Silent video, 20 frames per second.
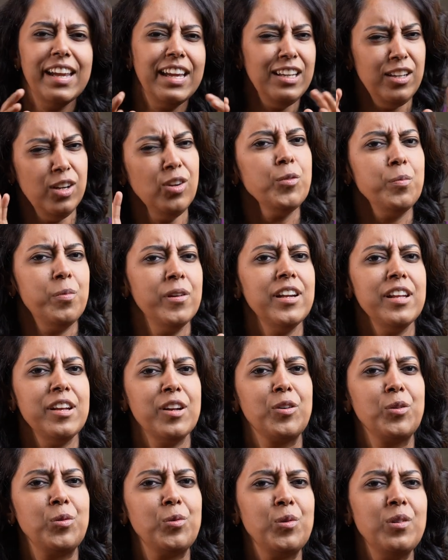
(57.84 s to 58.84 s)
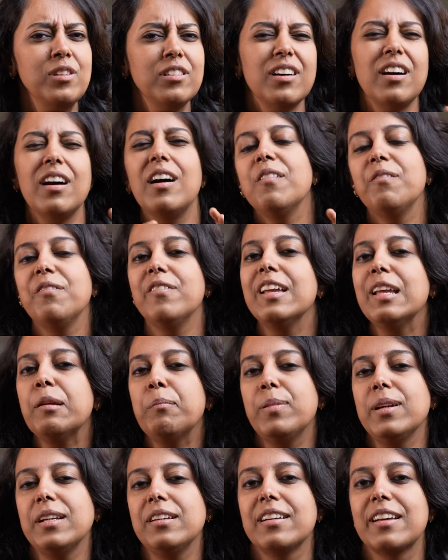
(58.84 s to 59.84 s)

It looked pretty cool, a wee bit